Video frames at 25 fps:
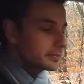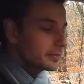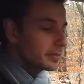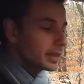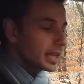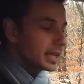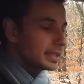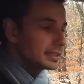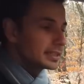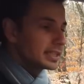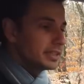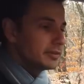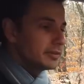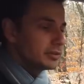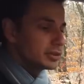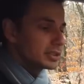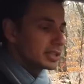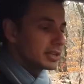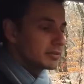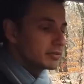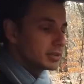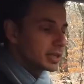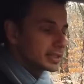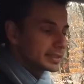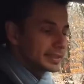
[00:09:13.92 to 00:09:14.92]
What you need
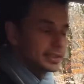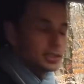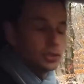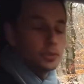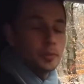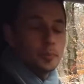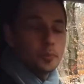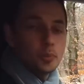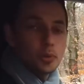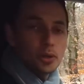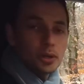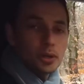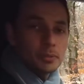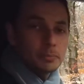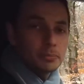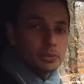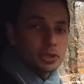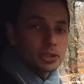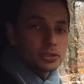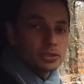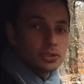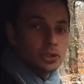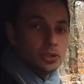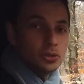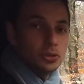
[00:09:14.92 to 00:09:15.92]
to know is that no
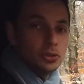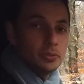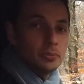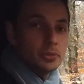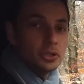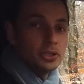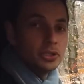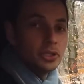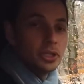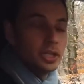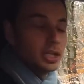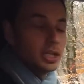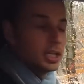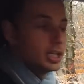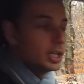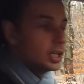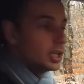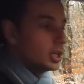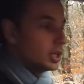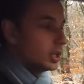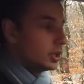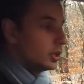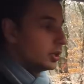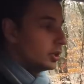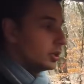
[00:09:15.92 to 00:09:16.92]
matter which
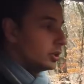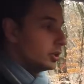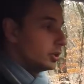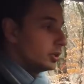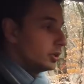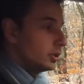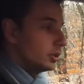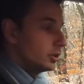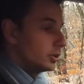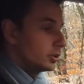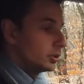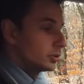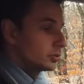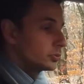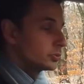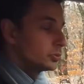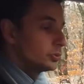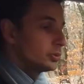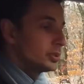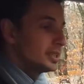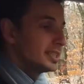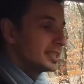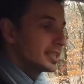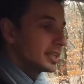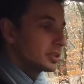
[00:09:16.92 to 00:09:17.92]
mode you use on this
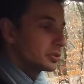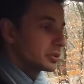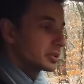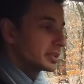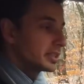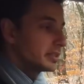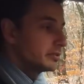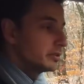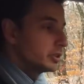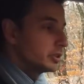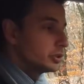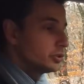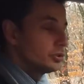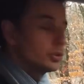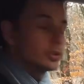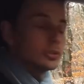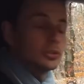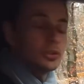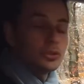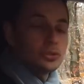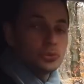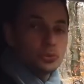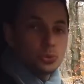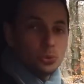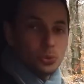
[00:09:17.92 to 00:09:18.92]
car, in any case,
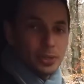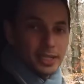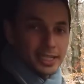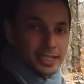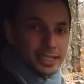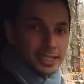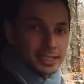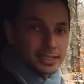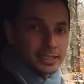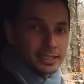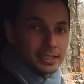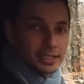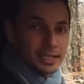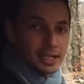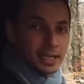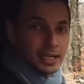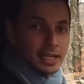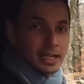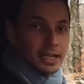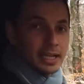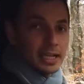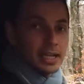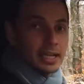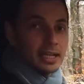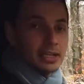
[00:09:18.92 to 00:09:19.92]
when you stop,
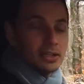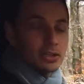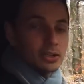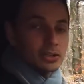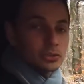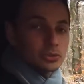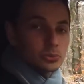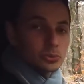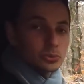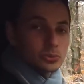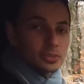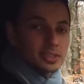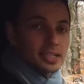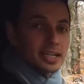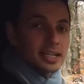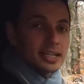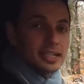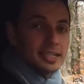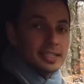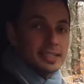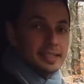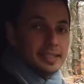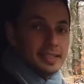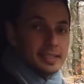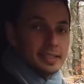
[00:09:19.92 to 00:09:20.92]
the
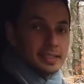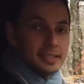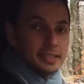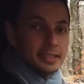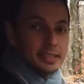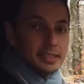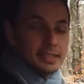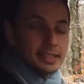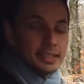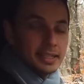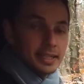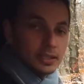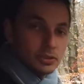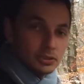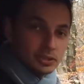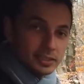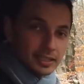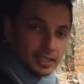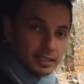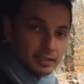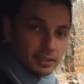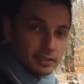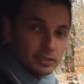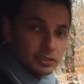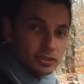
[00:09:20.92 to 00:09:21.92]
start and stop
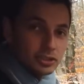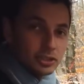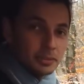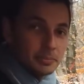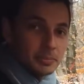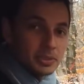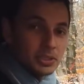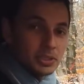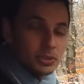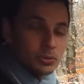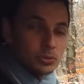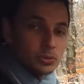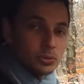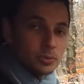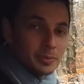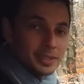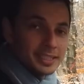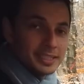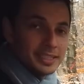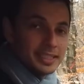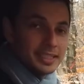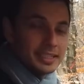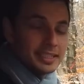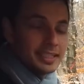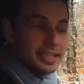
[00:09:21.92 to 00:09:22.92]
system is
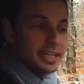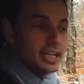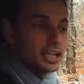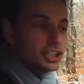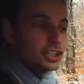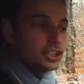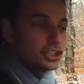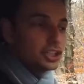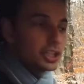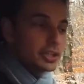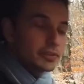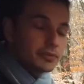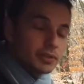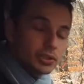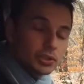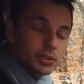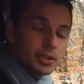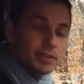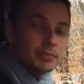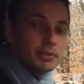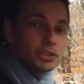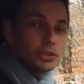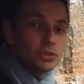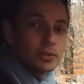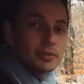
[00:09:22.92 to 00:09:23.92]
automatic. Every time the
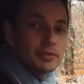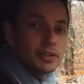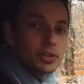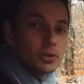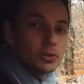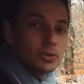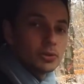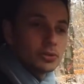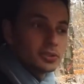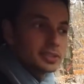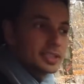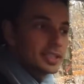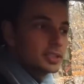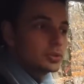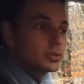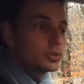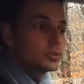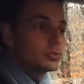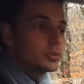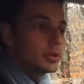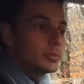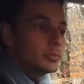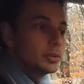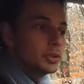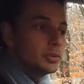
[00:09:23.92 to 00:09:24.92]
car restarts, no
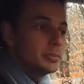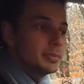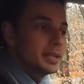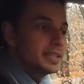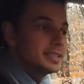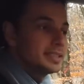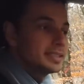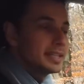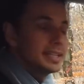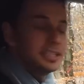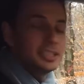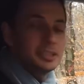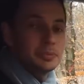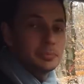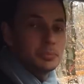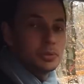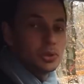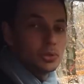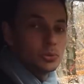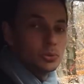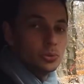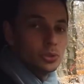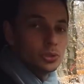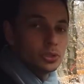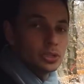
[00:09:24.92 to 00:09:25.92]
matter the mode, My
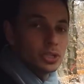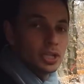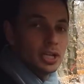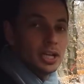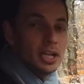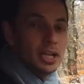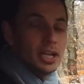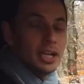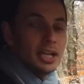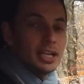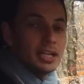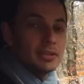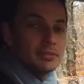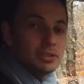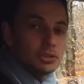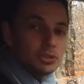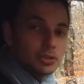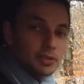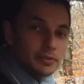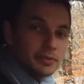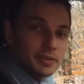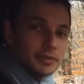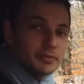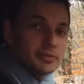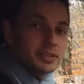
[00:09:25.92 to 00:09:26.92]
Sense, Sport, or
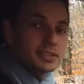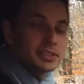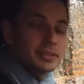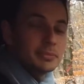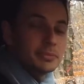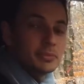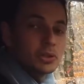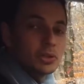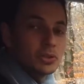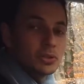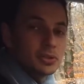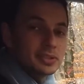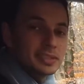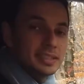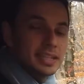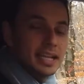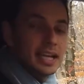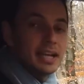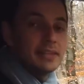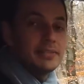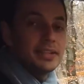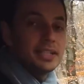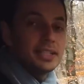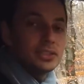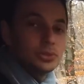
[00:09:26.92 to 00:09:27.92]
others, it always
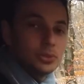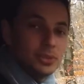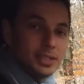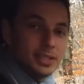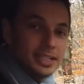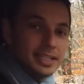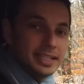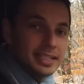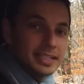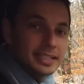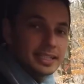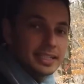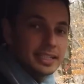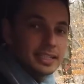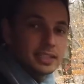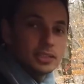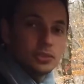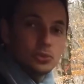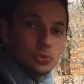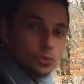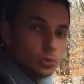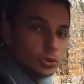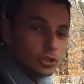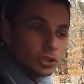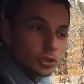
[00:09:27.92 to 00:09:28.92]
uses electric
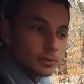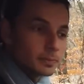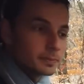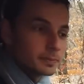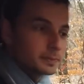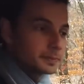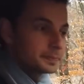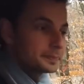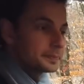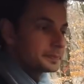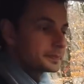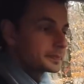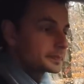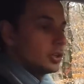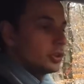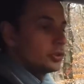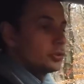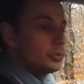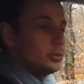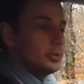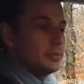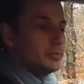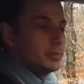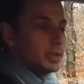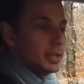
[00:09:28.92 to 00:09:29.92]
power. Next,
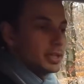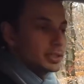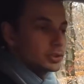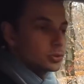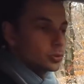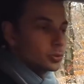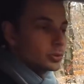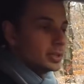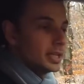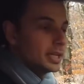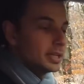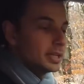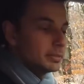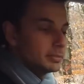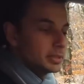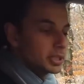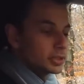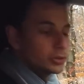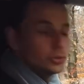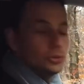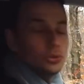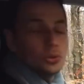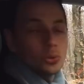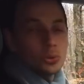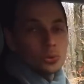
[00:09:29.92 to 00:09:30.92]
here's what we have. Of
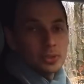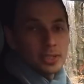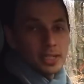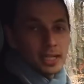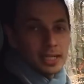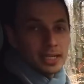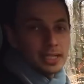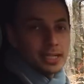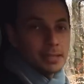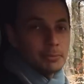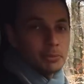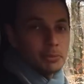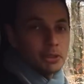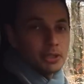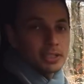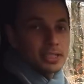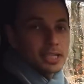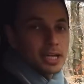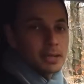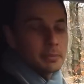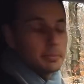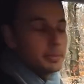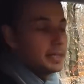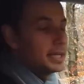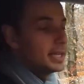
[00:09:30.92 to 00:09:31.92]
course, we have Apple
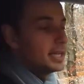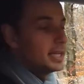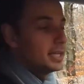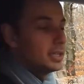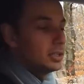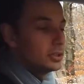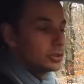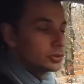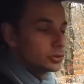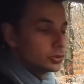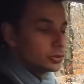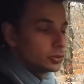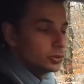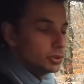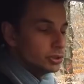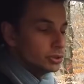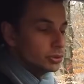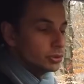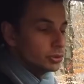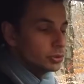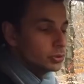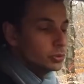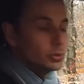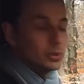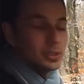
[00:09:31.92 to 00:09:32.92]
CarPlay and
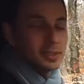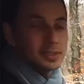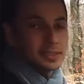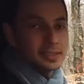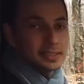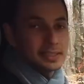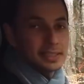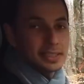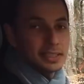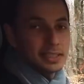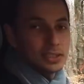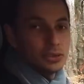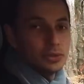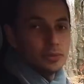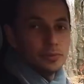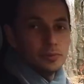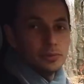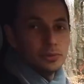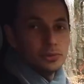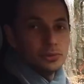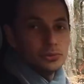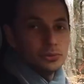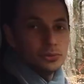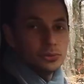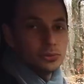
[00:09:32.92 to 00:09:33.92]
Android Auto. You
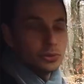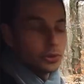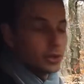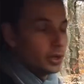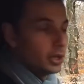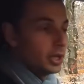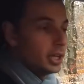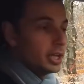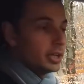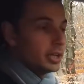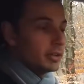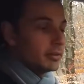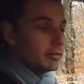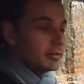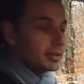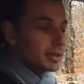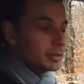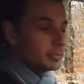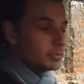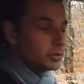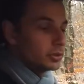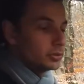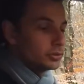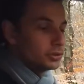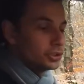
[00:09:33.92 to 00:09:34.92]
know, it's really
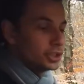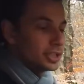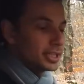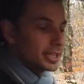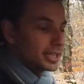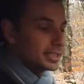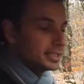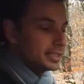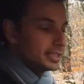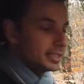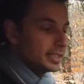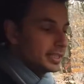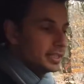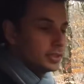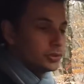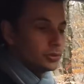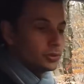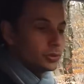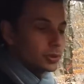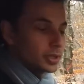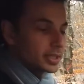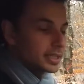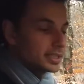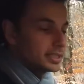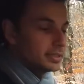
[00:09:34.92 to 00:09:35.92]
become standard on
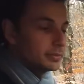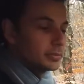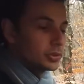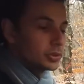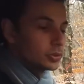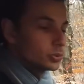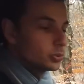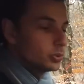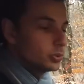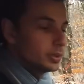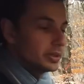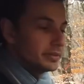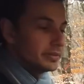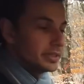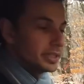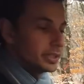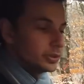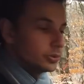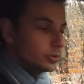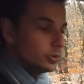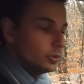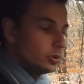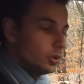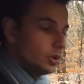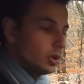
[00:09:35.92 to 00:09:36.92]
almost all
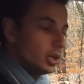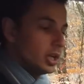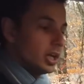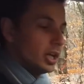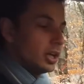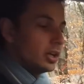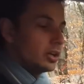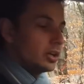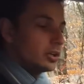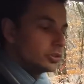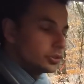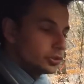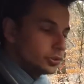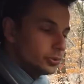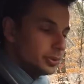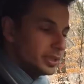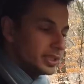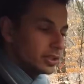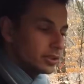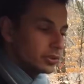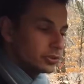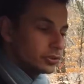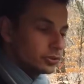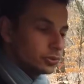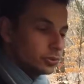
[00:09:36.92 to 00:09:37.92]
vehicles.
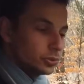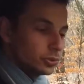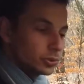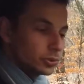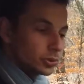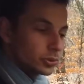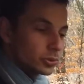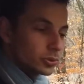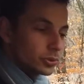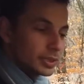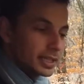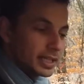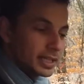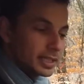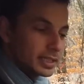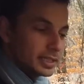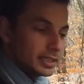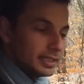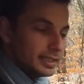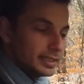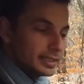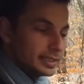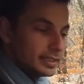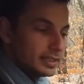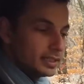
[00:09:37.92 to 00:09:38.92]
Below is the climate
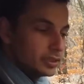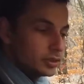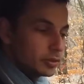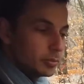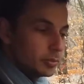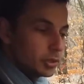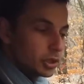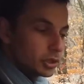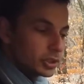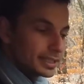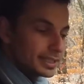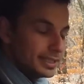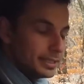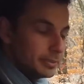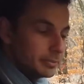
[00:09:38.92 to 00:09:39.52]
control unit,